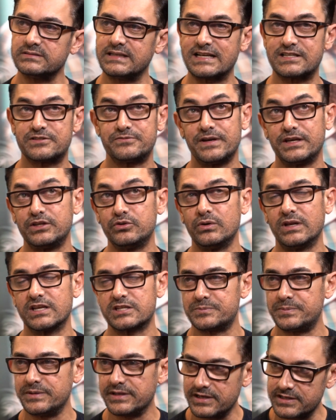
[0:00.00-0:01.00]
That's where you will
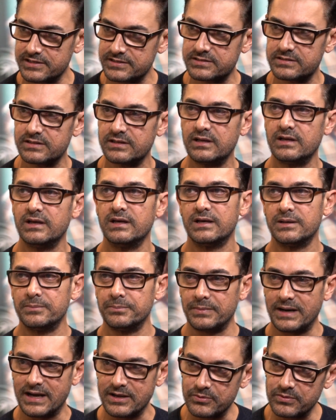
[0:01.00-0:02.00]
experience
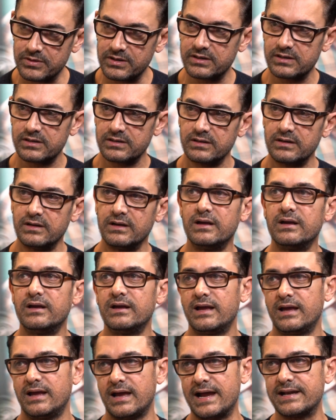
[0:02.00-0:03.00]
my work
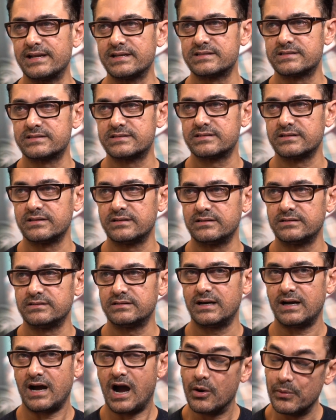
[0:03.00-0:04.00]
at its...
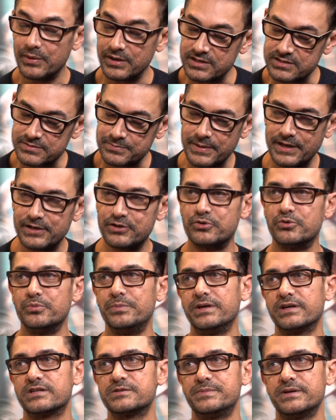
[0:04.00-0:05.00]
how it is meant to
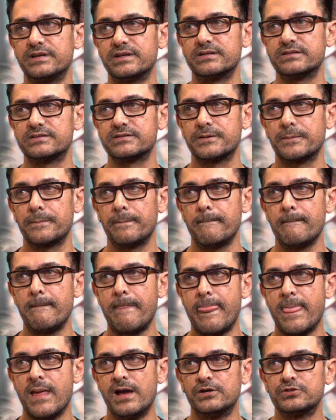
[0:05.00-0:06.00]
be experienced.
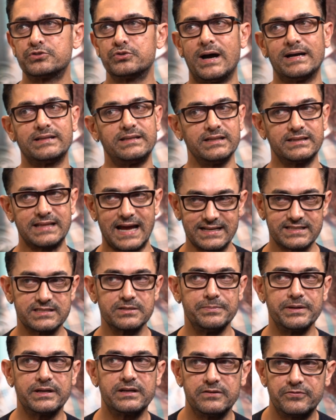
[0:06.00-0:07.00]
So I think that's a
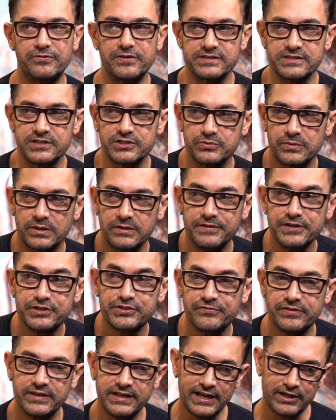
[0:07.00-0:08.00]
big difference as well.
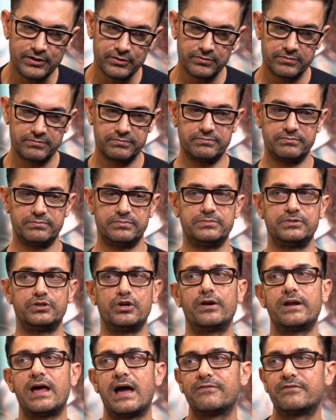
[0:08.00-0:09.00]
We need to
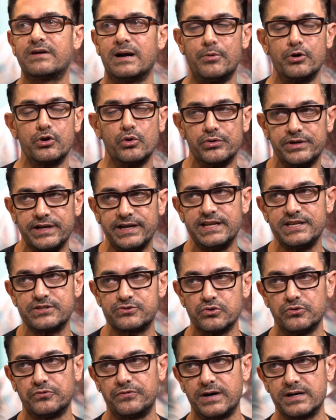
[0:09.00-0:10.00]
not have come on OTT
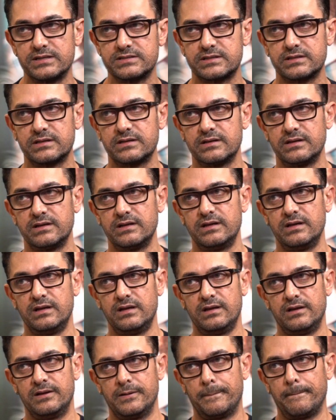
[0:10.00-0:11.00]
so fast.
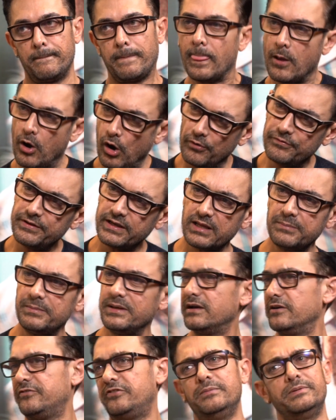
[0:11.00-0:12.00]
Or we can
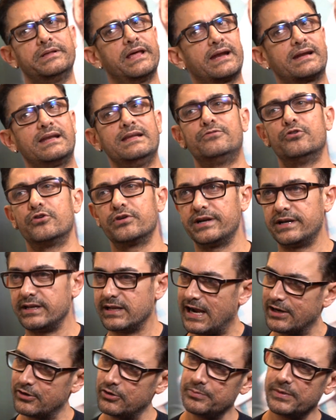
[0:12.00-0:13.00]
make a film directly for OTT.
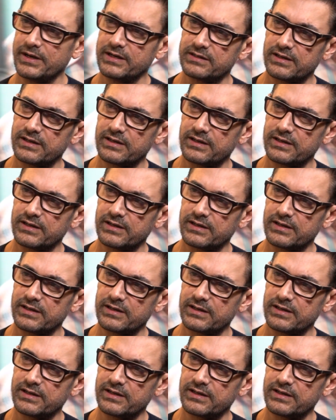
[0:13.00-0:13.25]
I don't mind.